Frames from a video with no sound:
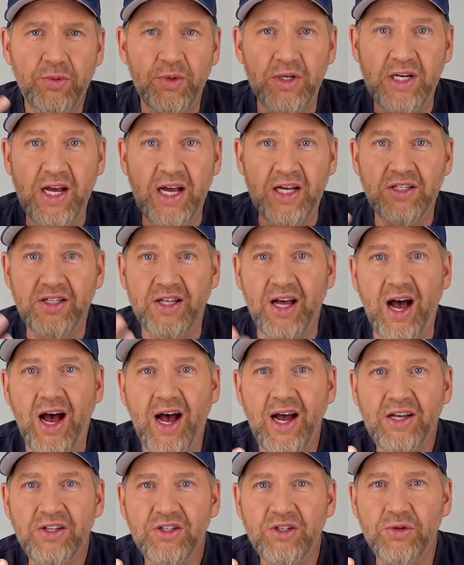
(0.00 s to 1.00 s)
which has the
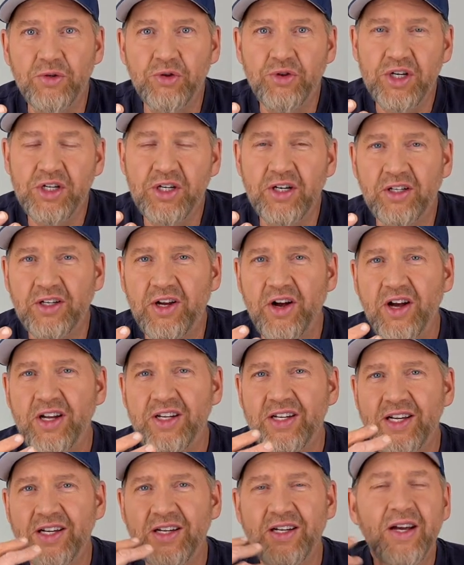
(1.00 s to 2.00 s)
highest nutritional
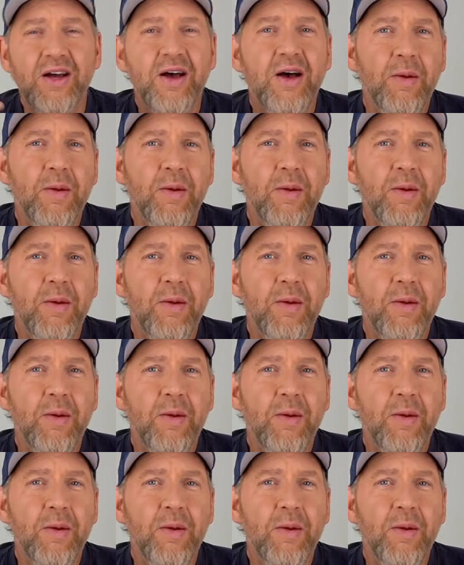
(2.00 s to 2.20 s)
content.